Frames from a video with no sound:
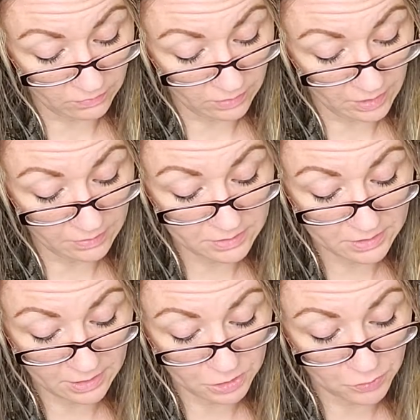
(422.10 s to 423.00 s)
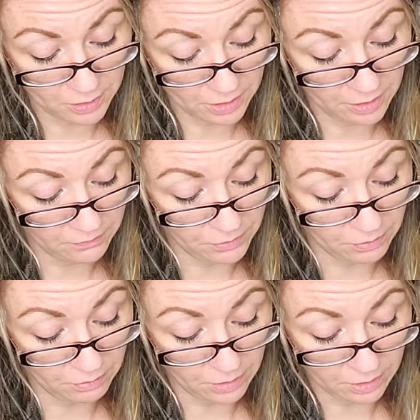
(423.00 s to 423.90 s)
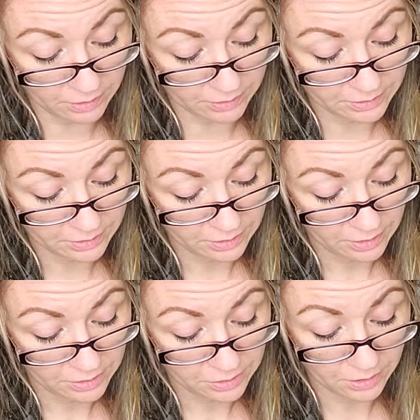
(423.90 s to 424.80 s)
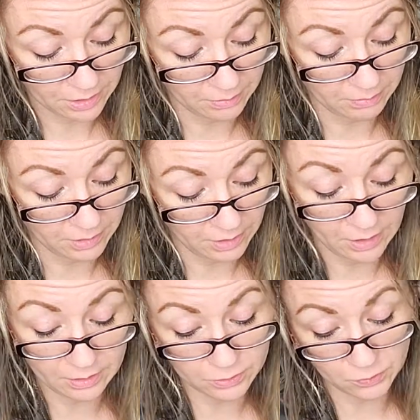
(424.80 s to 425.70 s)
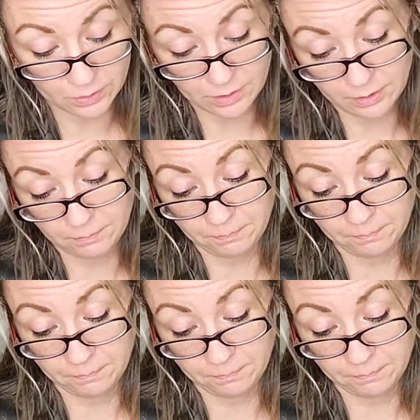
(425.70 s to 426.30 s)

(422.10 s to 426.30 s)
in the sanctuary of your own heart, to come and adore him.